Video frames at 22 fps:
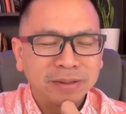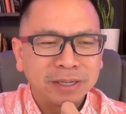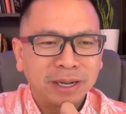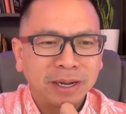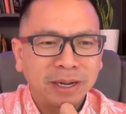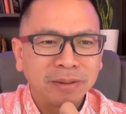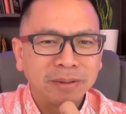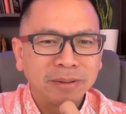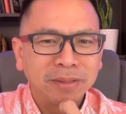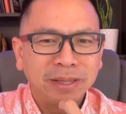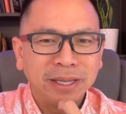there's
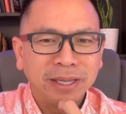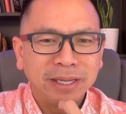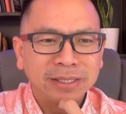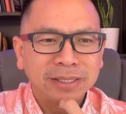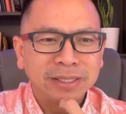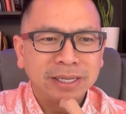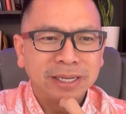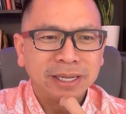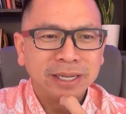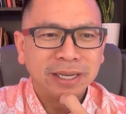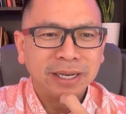other
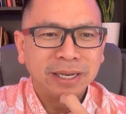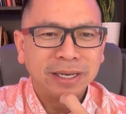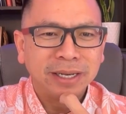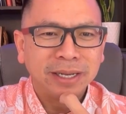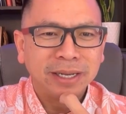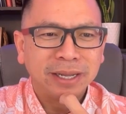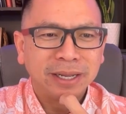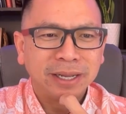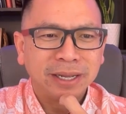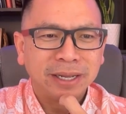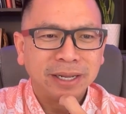things
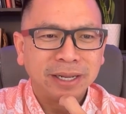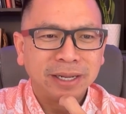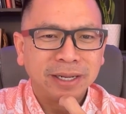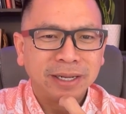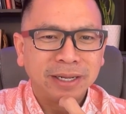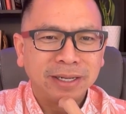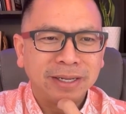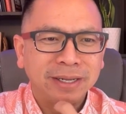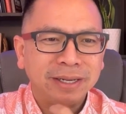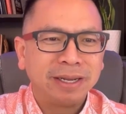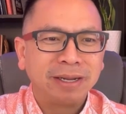in
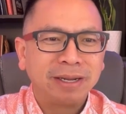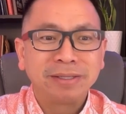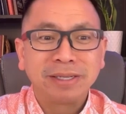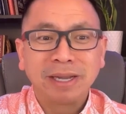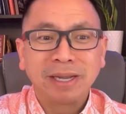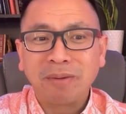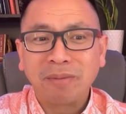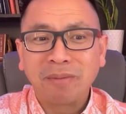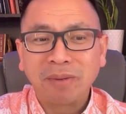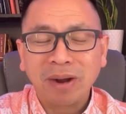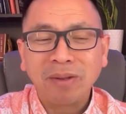
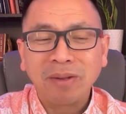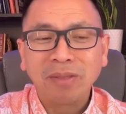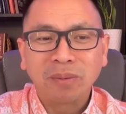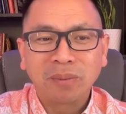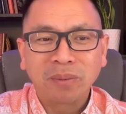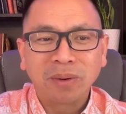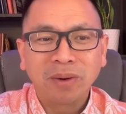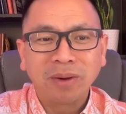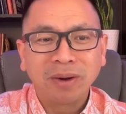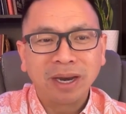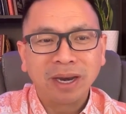that's around the
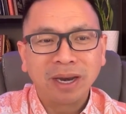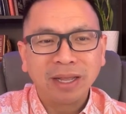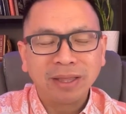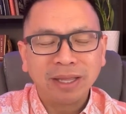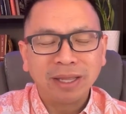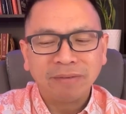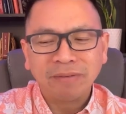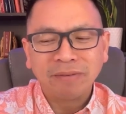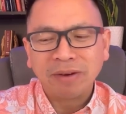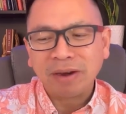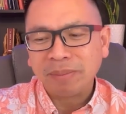world, and I
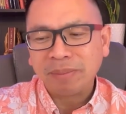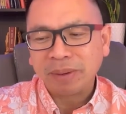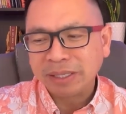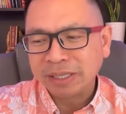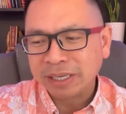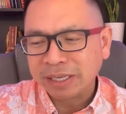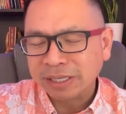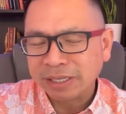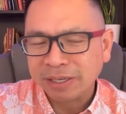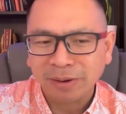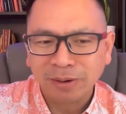think if anybody's
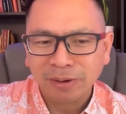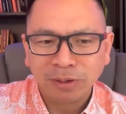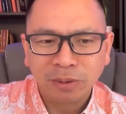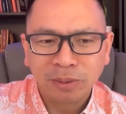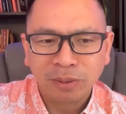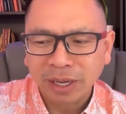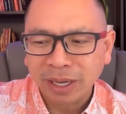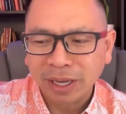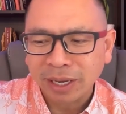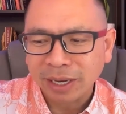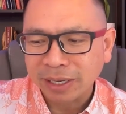considering
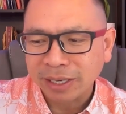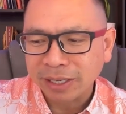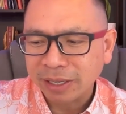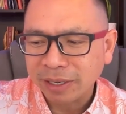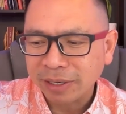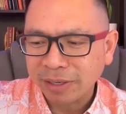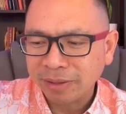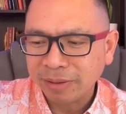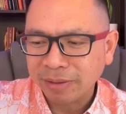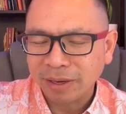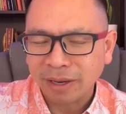doing it,
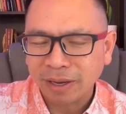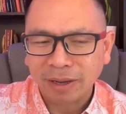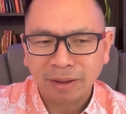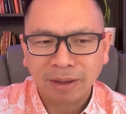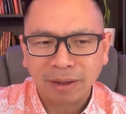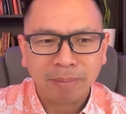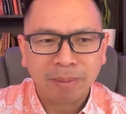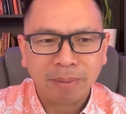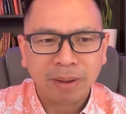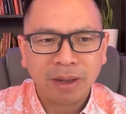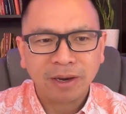
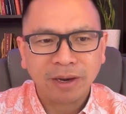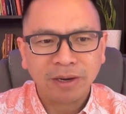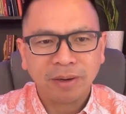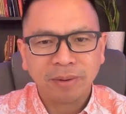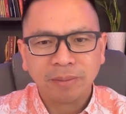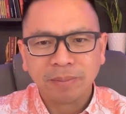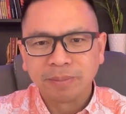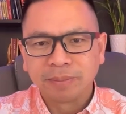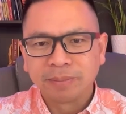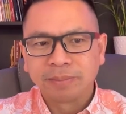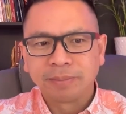applaud
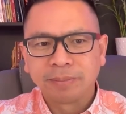you.